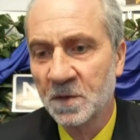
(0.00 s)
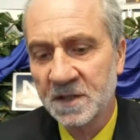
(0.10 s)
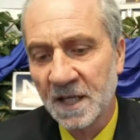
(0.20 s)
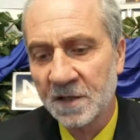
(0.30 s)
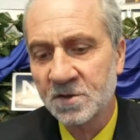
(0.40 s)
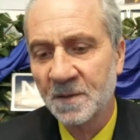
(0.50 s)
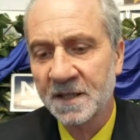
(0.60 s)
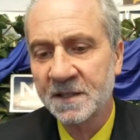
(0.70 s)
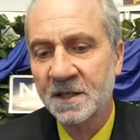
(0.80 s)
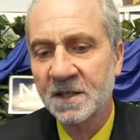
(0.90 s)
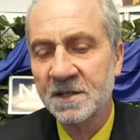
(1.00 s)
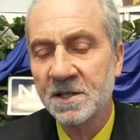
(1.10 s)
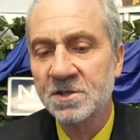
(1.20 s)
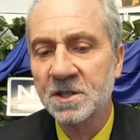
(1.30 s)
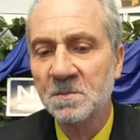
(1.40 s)
the electromagnetic
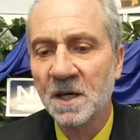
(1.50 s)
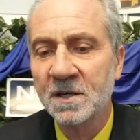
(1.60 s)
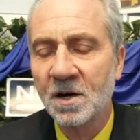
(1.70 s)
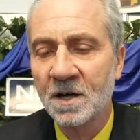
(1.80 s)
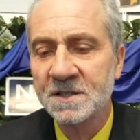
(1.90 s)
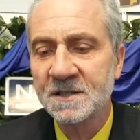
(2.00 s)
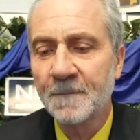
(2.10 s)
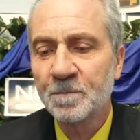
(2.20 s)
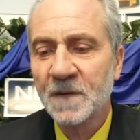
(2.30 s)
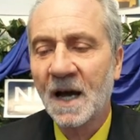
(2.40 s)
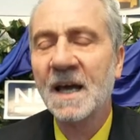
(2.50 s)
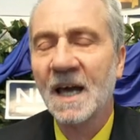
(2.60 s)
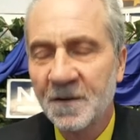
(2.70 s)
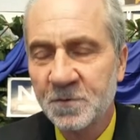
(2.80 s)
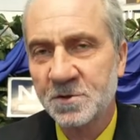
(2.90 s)
radiation may cause, I
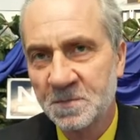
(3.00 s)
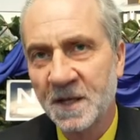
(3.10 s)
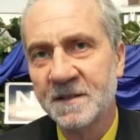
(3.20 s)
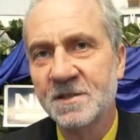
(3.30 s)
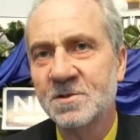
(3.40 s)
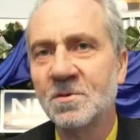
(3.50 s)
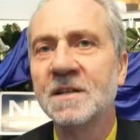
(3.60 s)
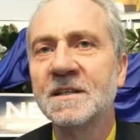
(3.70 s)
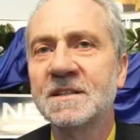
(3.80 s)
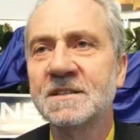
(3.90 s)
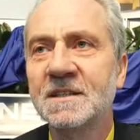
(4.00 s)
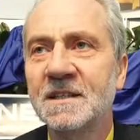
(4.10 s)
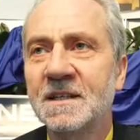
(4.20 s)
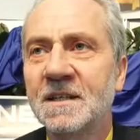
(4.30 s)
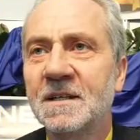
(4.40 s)
have to spread this to others,
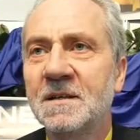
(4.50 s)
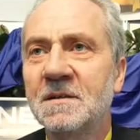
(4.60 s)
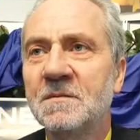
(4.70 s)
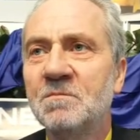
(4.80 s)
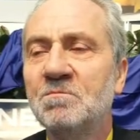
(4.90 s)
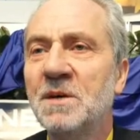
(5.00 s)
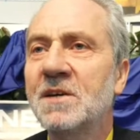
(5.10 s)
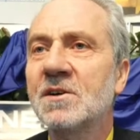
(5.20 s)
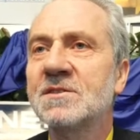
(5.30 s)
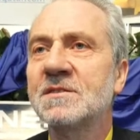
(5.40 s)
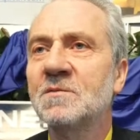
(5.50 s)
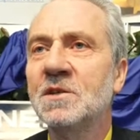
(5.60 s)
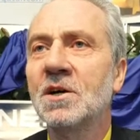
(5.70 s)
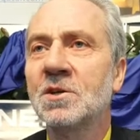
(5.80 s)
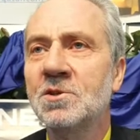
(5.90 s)
because
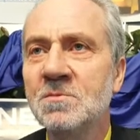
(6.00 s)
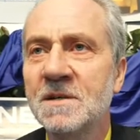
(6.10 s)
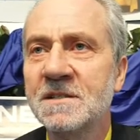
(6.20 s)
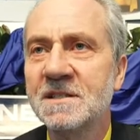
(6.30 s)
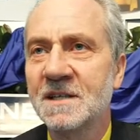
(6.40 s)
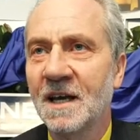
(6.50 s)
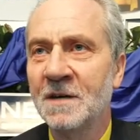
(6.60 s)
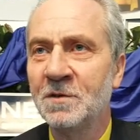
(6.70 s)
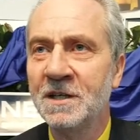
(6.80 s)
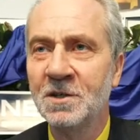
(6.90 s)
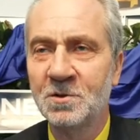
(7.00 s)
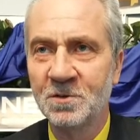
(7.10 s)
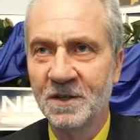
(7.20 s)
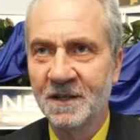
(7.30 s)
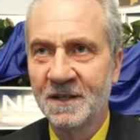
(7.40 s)
we are humans and we need
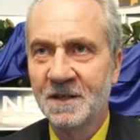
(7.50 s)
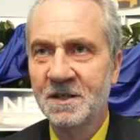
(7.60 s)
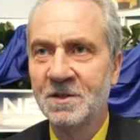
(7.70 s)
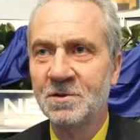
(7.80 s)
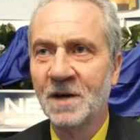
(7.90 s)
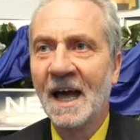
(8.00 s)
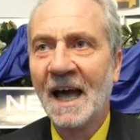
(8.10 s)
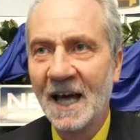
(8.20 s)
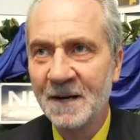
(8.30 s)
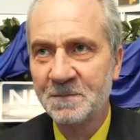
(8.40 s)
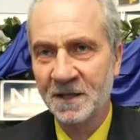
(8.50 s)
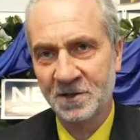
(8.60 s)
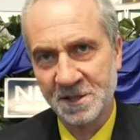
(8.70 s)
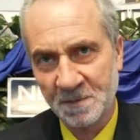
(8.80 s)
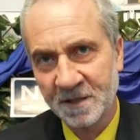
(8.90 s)
to help and
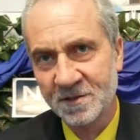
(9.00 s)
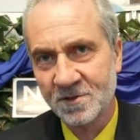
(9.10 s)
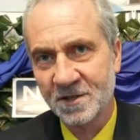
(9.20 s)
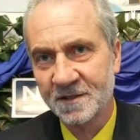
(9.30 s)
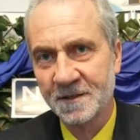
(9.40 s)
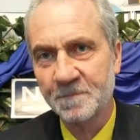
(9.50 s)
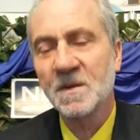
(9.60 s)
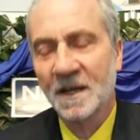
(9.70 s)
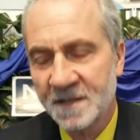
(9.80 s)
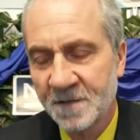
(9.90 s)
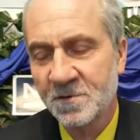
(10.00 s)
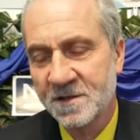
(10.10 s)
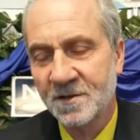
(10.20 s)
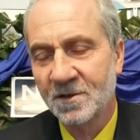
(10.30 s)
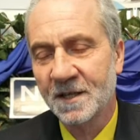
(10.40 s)
respect each other. And that was
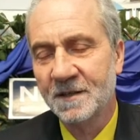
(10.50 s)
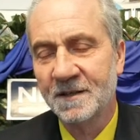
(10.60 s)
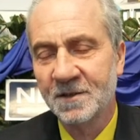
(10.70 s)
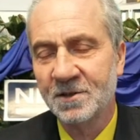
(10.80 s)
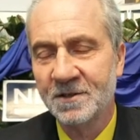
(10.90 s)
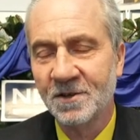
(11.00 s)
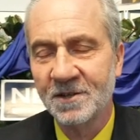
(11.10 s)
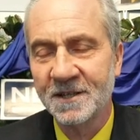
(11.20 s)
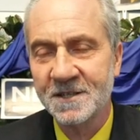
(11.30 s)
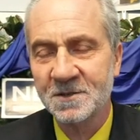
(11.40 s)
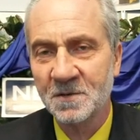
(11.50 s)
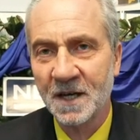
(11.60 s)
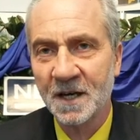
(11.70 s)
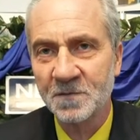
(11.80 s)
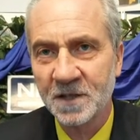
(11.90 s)
the only reason why
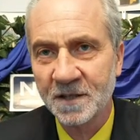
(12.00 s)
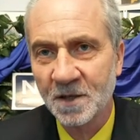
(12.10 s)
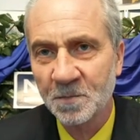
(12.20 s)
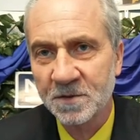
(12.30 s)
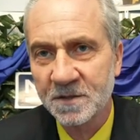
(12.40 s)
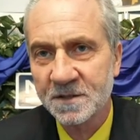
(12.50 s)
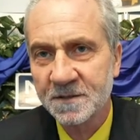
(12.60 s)
I have taken up on this.